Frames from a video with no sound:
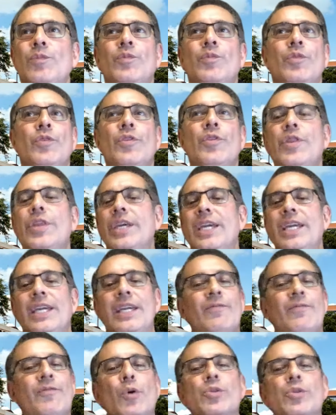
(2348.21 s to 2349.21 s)
the
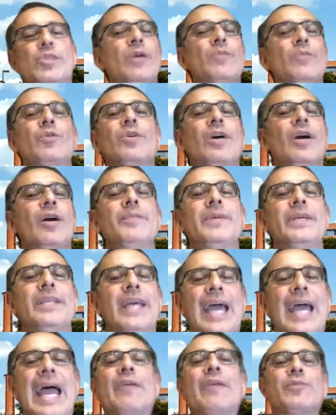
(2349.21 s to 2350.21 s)
votes that will come in
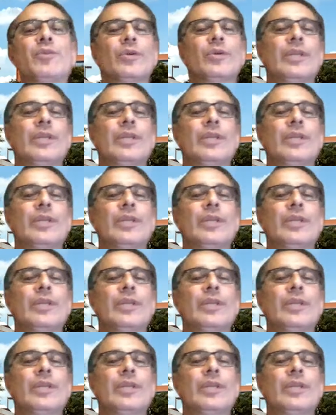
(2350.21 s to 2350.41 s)
after